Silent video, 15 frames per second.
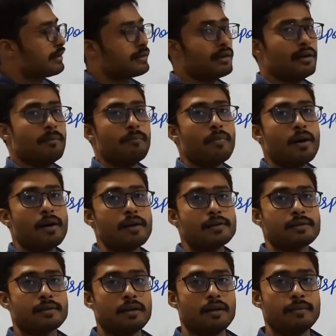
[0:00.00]
the
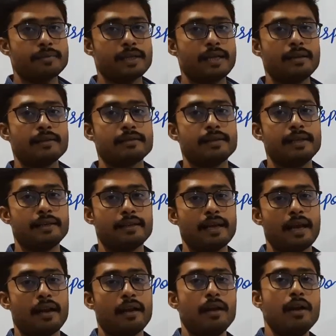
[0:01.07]
birds comes and sit
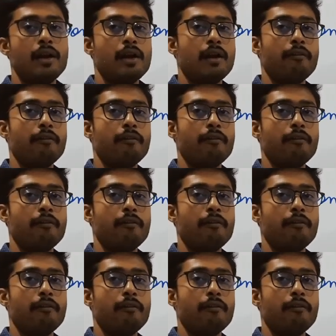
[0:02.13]
there,